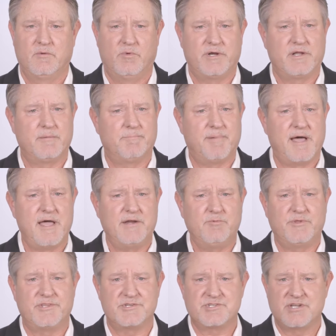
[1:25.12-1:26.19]
When combined
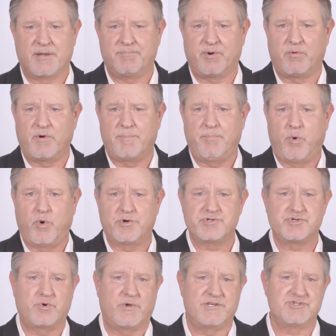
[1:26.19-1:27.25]
with a separate report
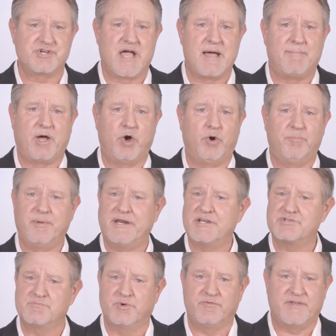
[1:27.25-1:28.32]
showing job
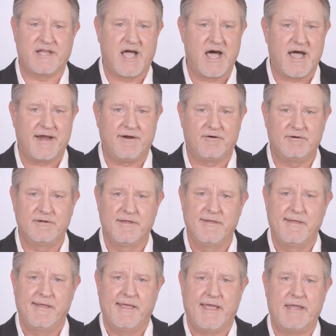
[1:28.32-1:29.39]
openings moving higher
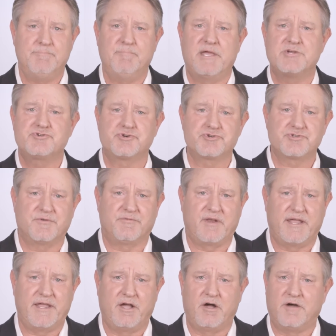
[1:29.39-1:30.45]
and measures of
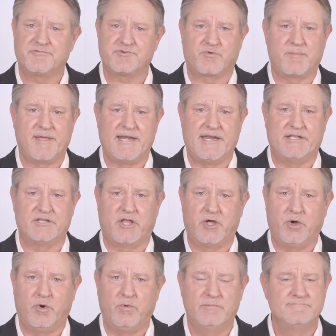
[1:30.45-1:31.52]
layoffs remaining
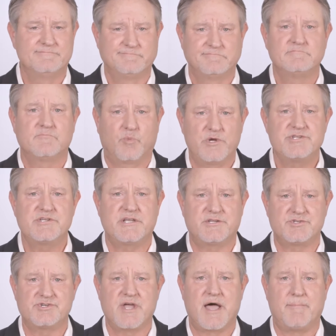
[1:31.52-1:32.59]
low, we see a
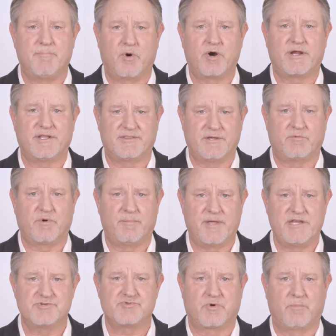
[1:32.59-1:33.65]
job market that
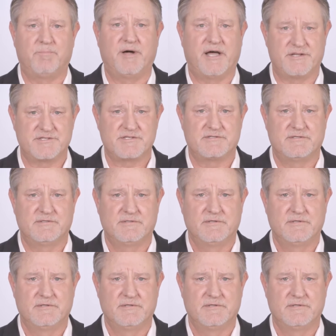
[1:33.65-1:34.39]
remains robust.